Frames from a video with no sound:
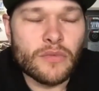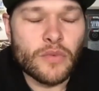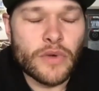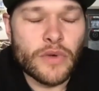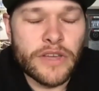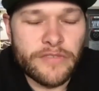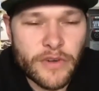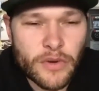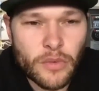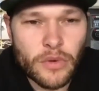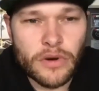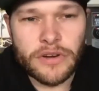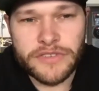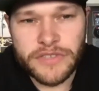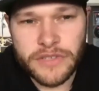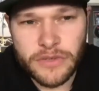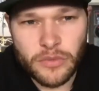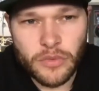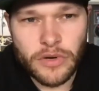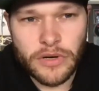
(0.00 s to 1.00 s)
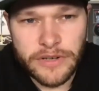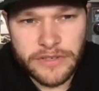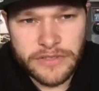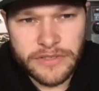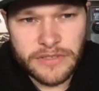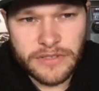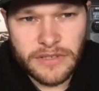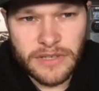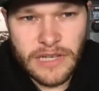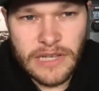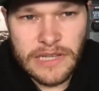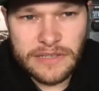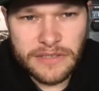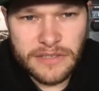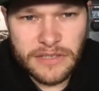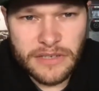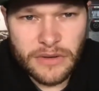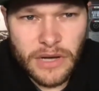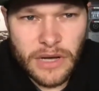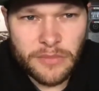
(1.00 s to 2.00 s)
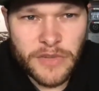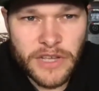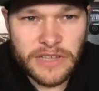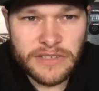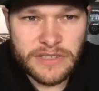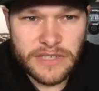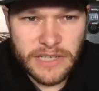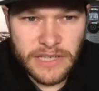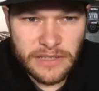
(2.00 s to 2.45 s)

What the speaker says: if it works, it works. And so I'm not saying